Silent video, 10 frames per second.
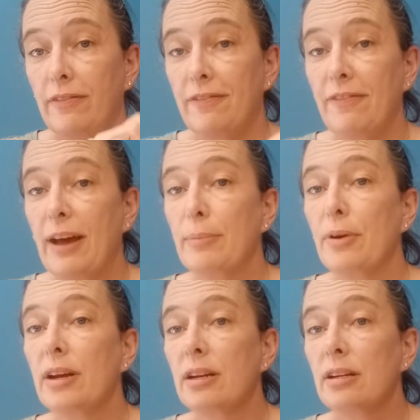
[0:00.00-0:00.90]

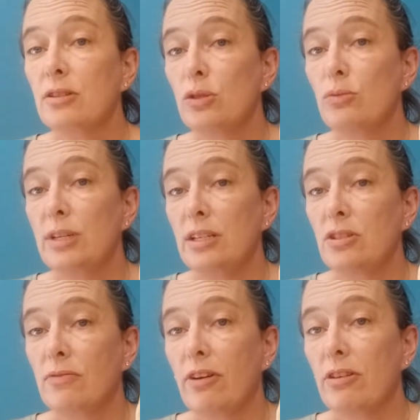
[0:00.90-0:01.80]
fabric to reach
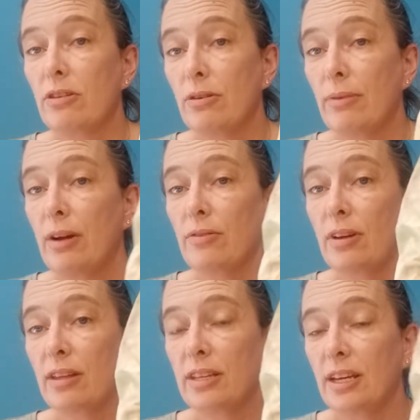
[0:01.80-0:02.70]
farther around
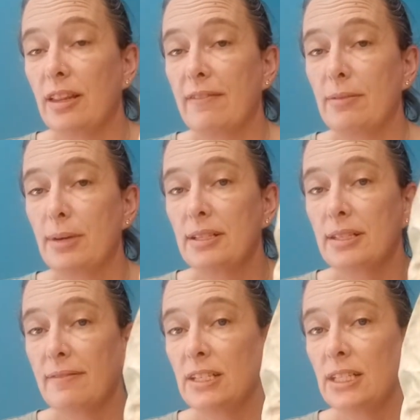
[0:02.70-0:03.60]
on the 11 by
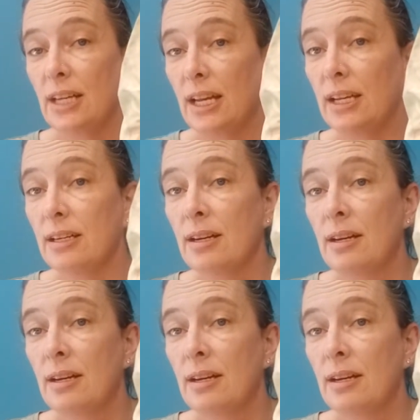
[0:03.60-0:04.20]
17.